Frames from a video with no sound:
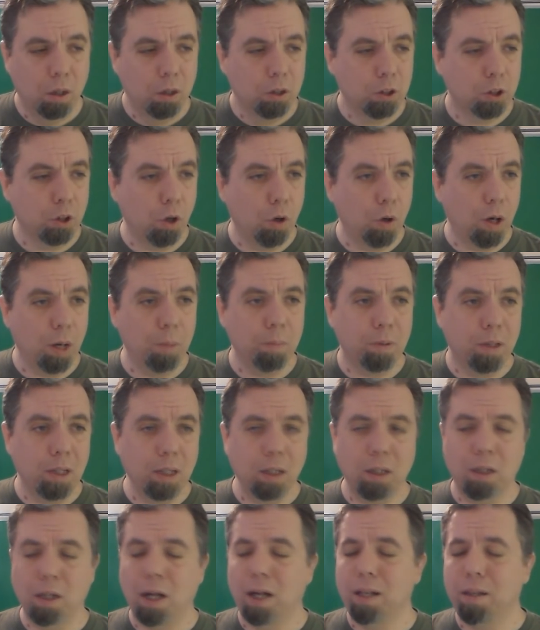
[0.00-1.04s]
So I'm
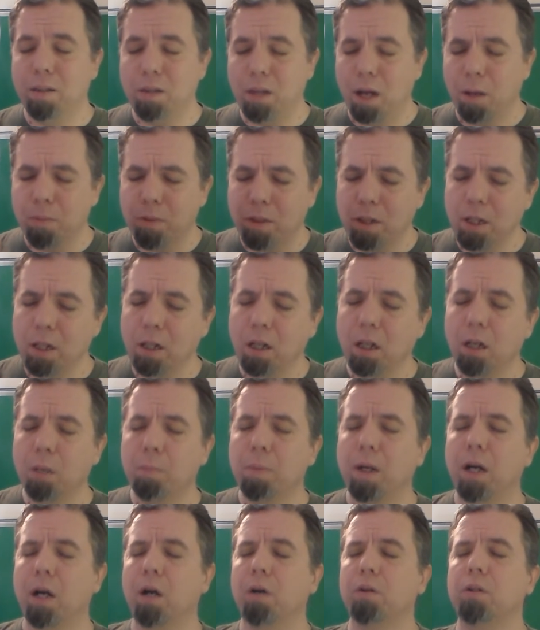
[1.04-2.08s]
thinking
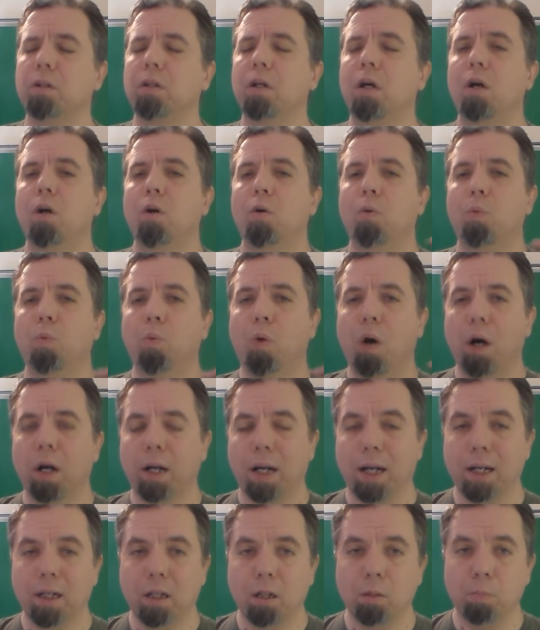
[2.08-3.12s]
about what
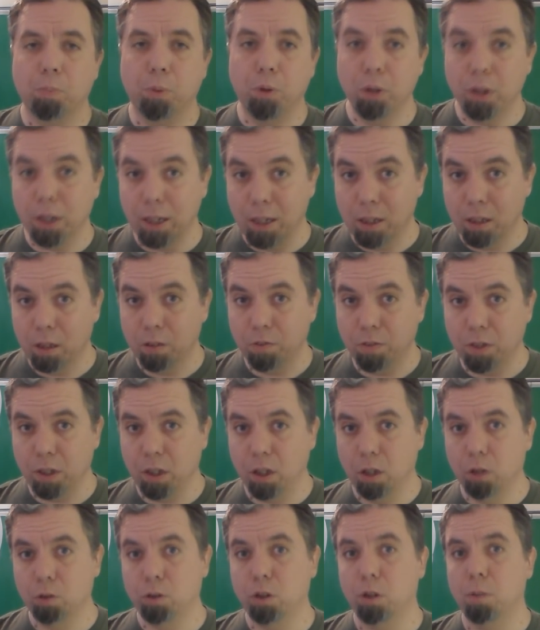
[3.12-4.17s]
I can put in the
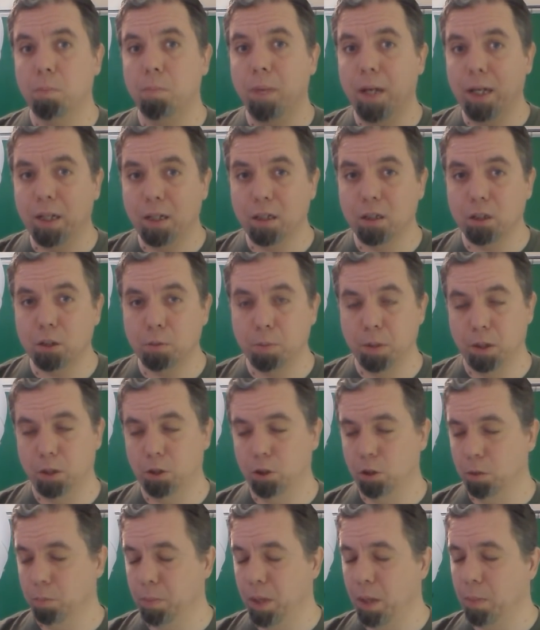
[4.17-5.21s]
video to make it
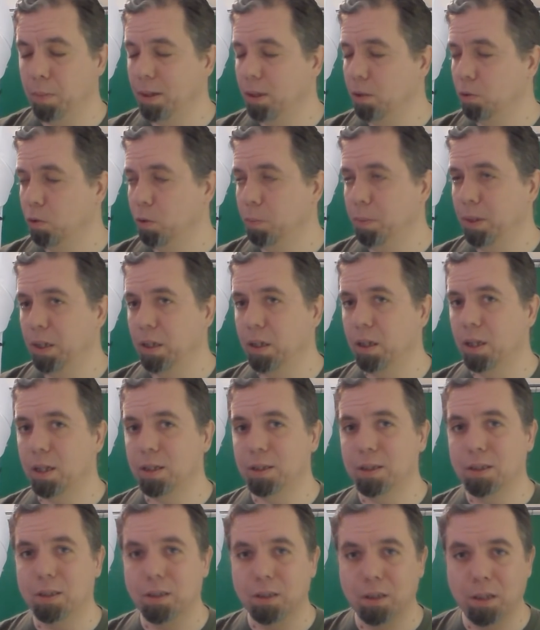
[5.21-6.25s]
special. Maybe it will be a
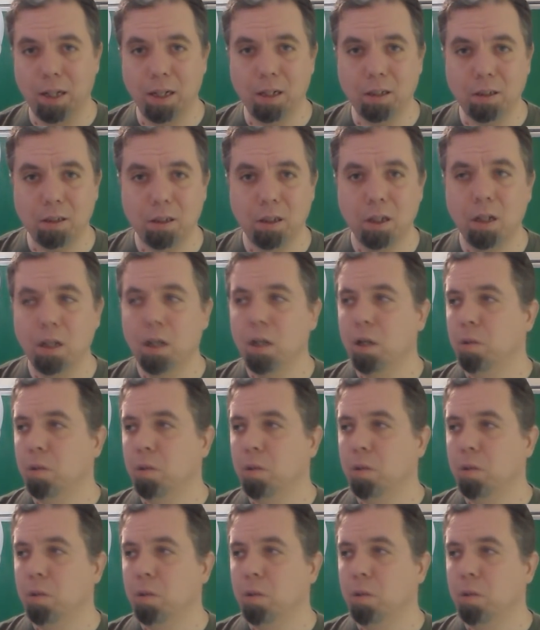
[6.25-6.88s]
skit.